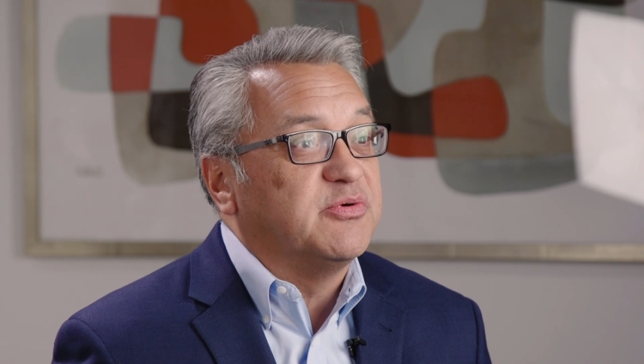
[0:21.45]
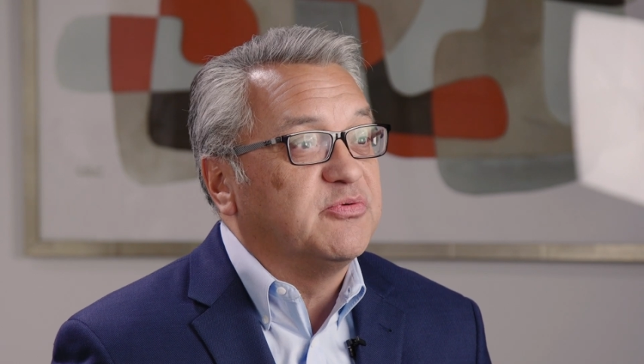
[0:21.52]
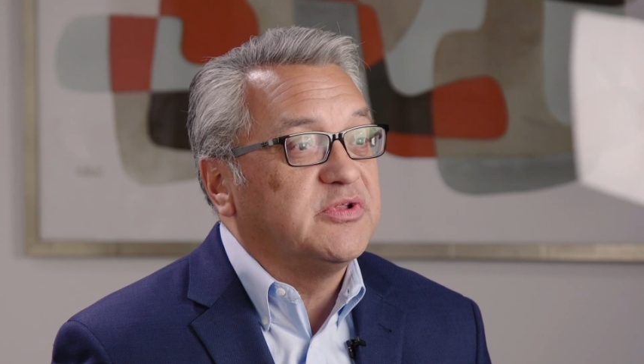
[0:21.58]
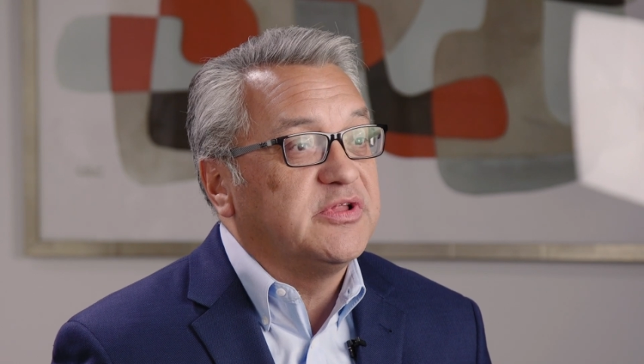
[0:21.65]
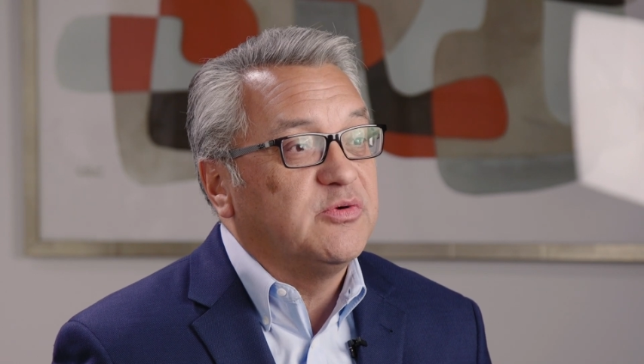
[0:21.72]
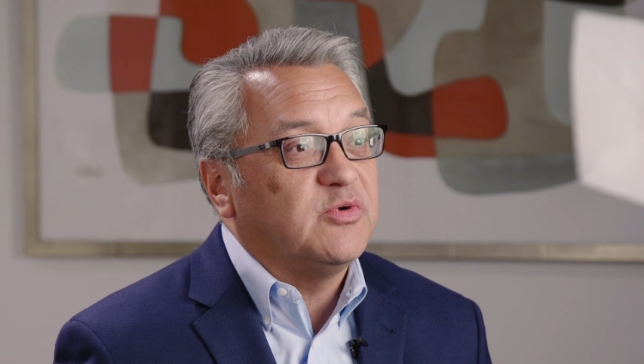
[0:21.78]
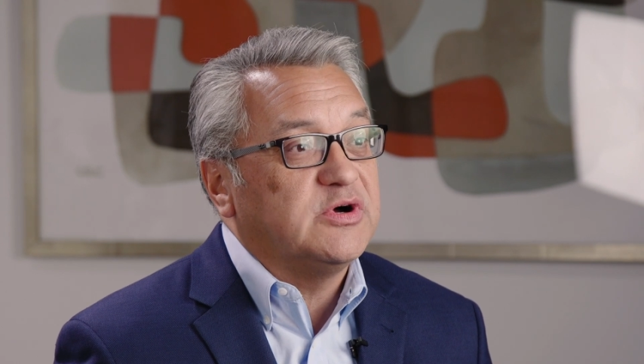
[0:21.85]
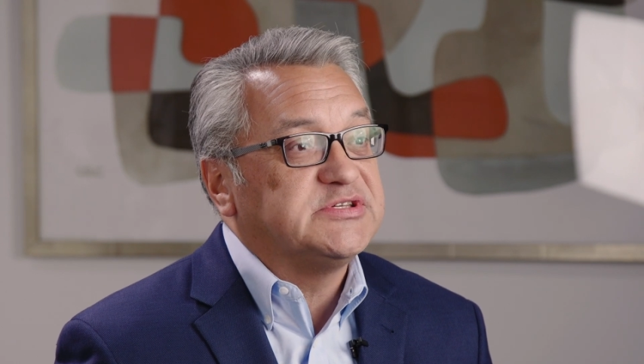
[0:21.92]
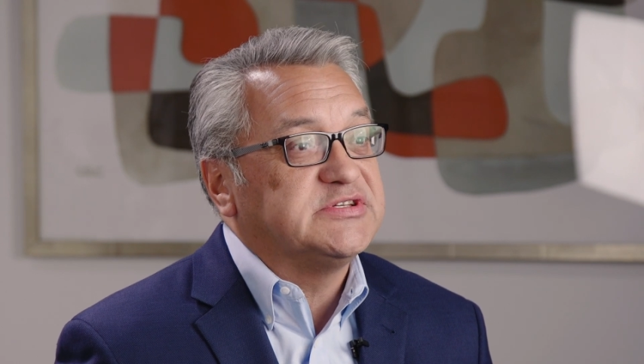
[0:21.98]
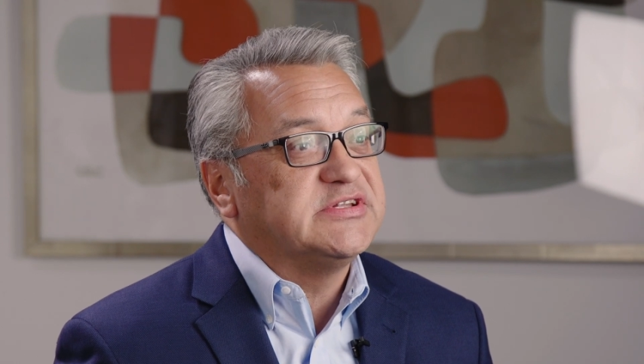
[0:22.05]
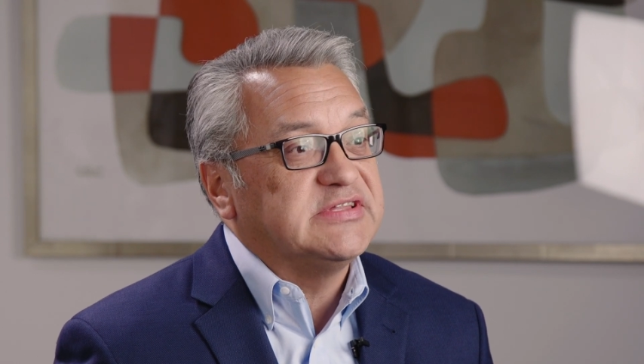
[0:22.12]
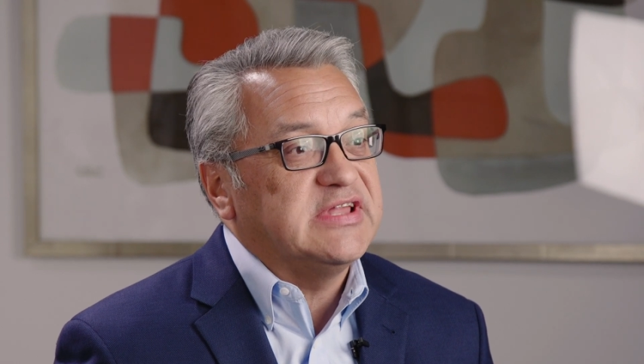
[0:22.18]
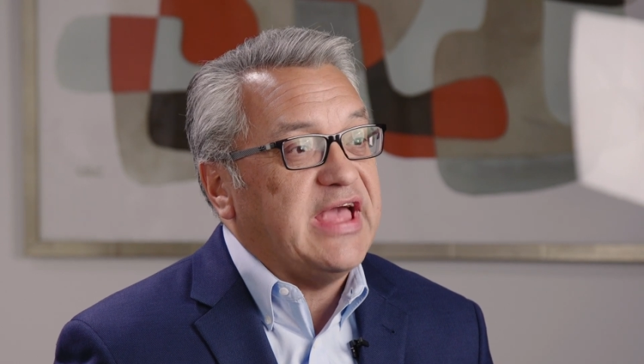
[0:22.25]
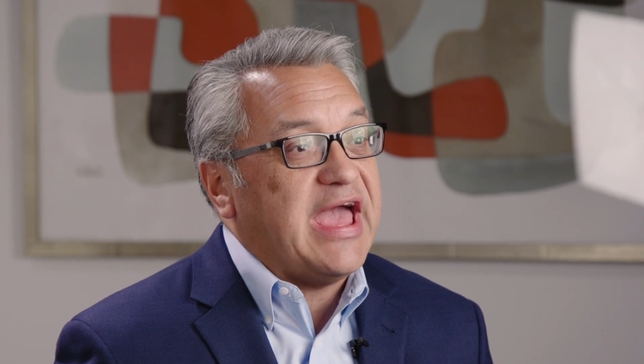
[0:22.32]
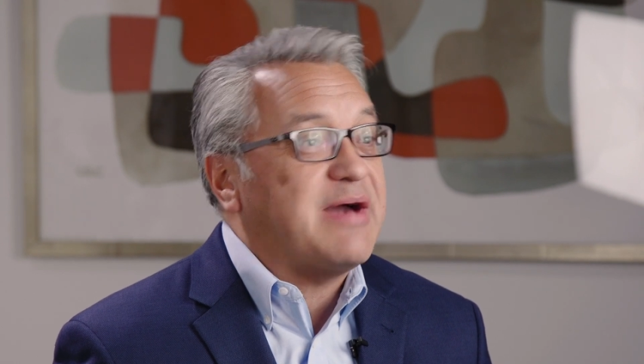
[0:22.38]
but really
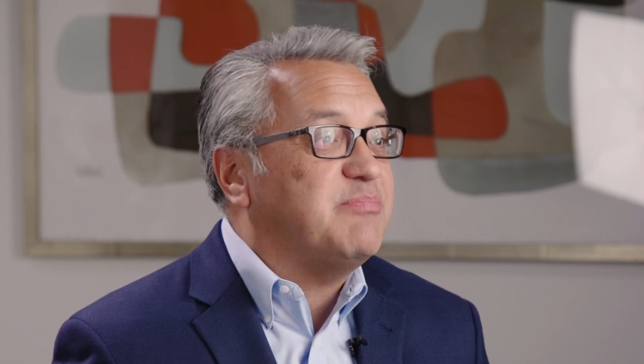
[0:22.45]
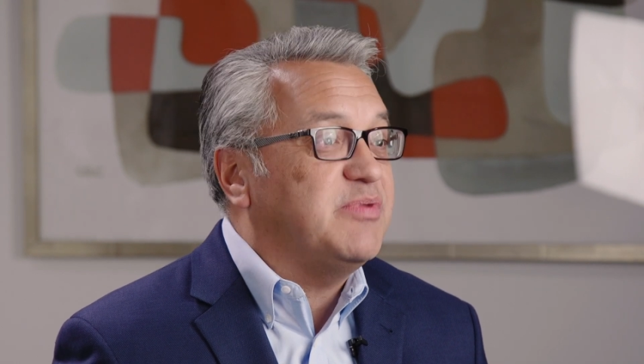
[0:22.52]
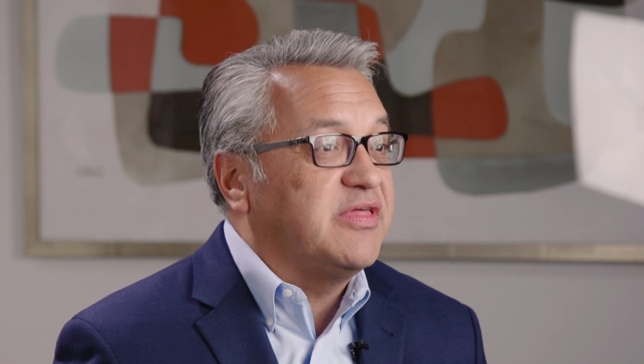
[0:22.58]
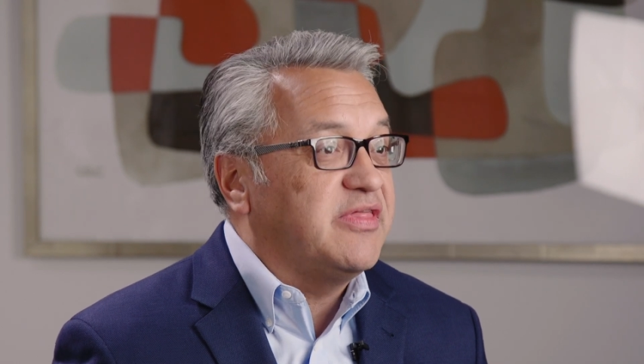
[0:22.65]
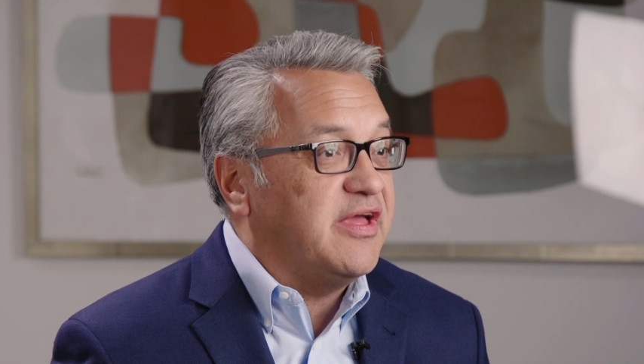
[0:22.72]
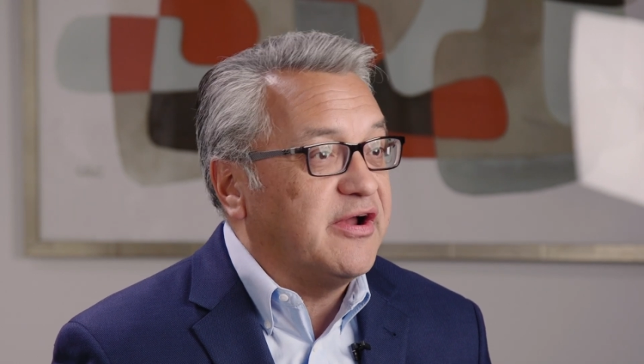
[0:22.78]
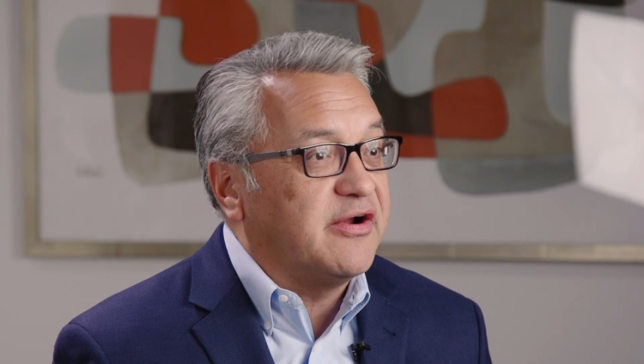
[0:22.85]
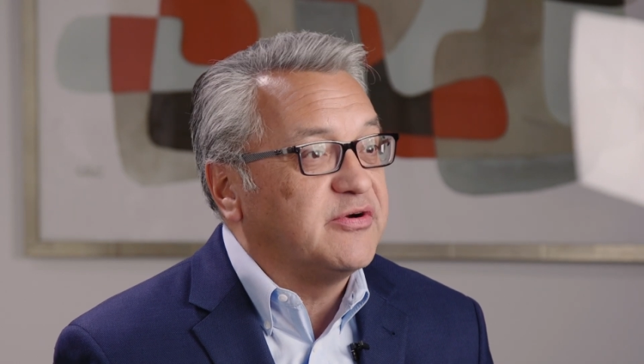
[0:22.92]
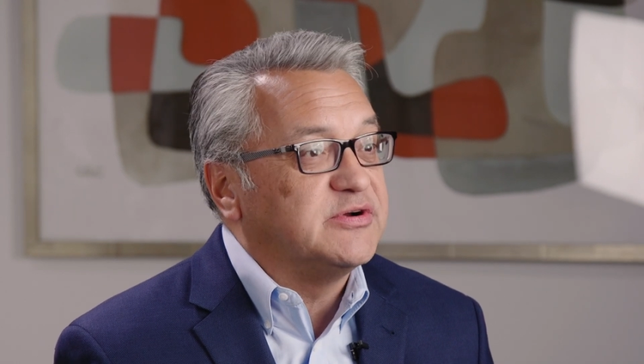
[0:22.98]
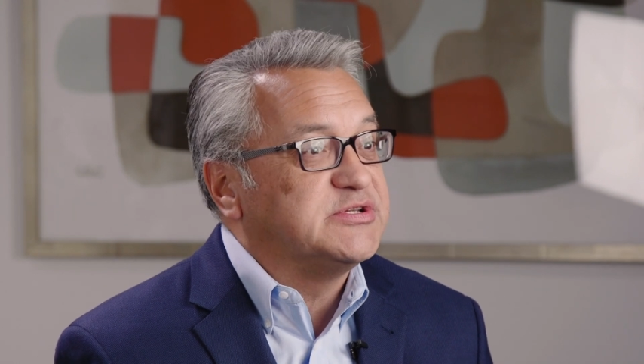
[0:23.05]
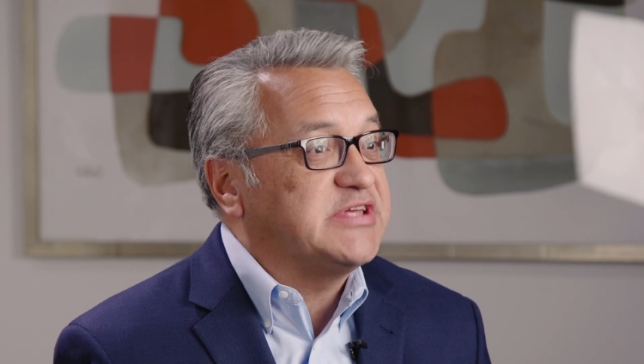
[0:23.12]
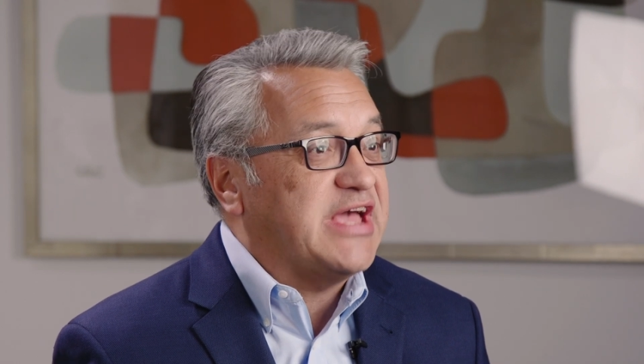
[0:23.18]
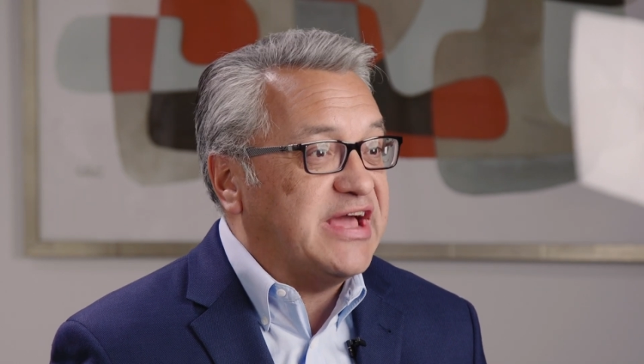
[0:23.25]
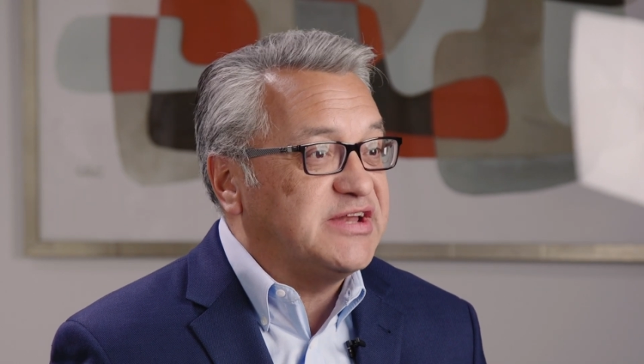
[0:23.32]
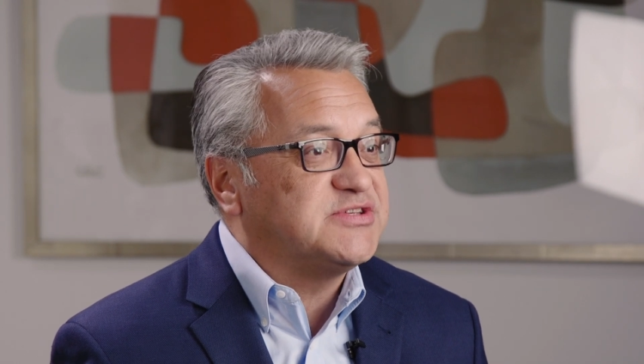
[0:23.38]
wasn't happy there or
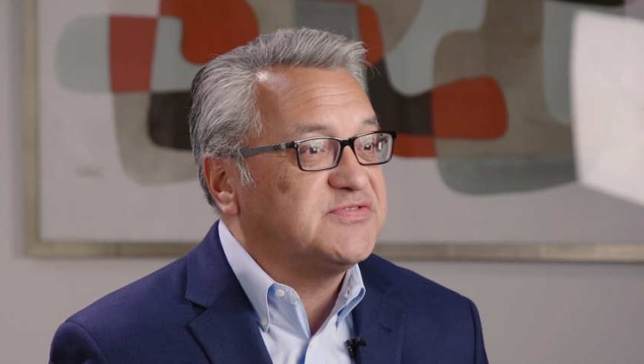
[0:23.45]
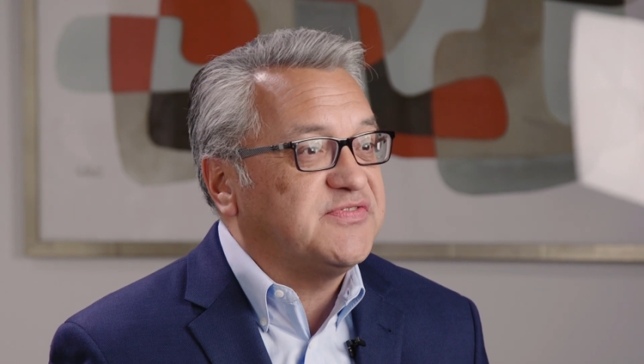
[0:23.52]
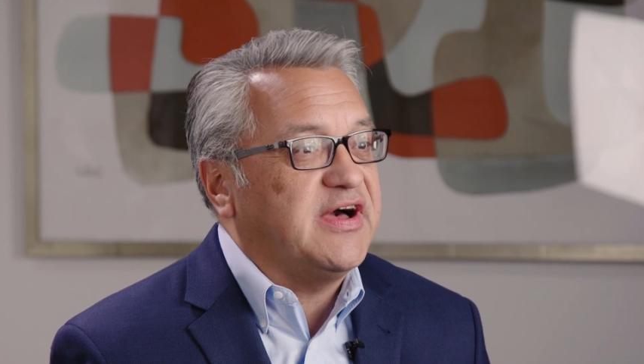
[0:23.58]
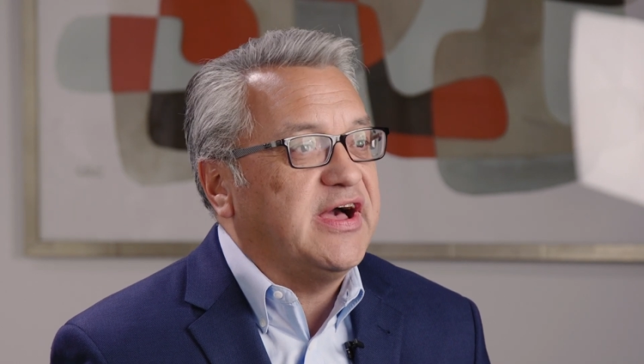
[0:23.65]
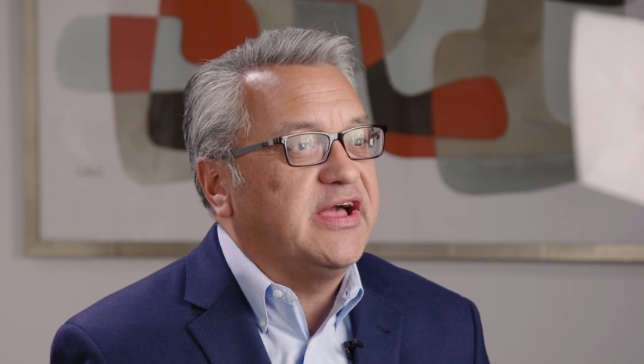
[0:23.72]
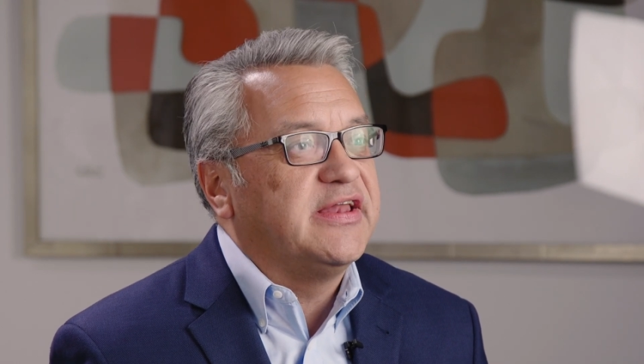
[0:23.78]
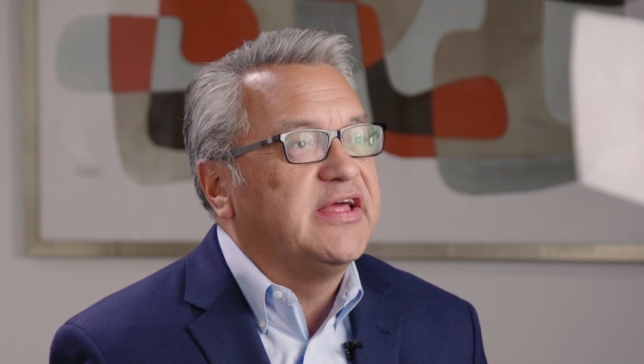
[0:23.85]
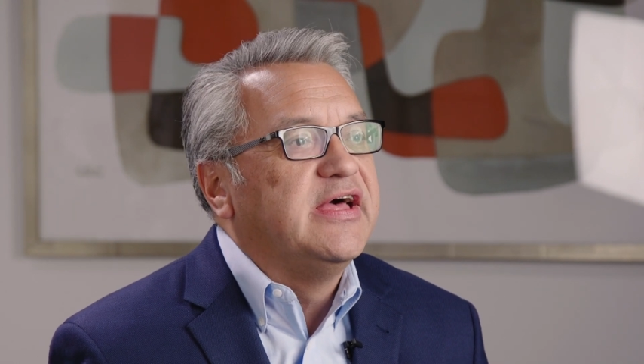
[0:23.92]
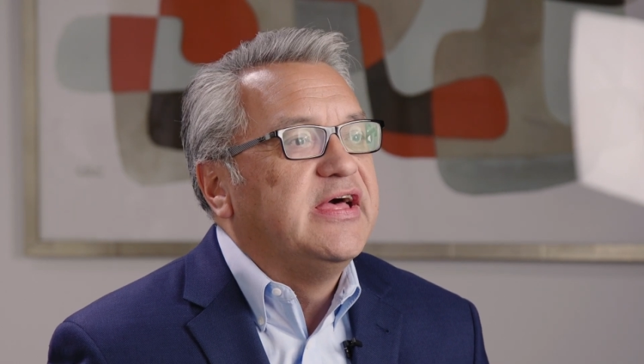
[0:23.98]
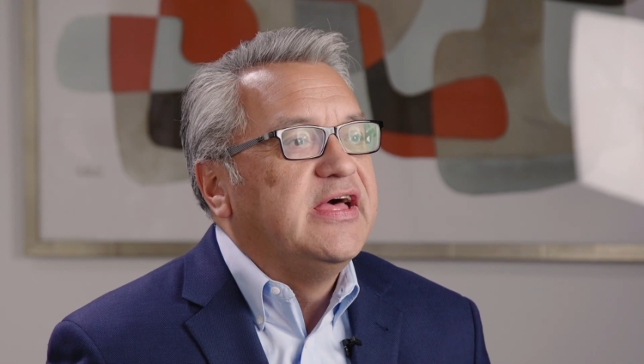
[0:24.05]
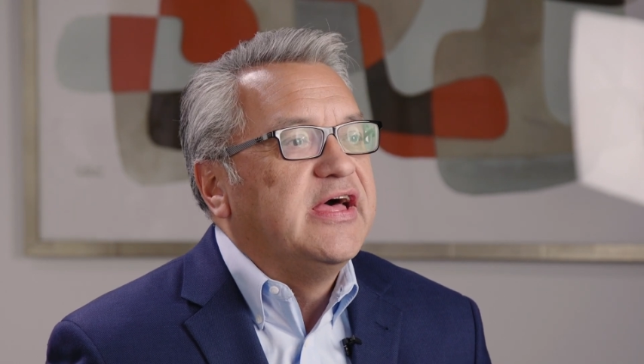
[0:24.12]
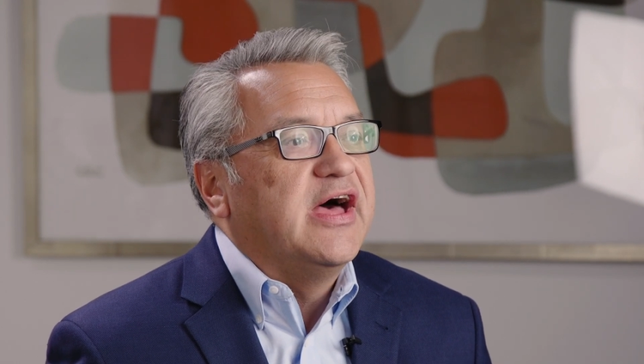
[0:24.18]
satisfied.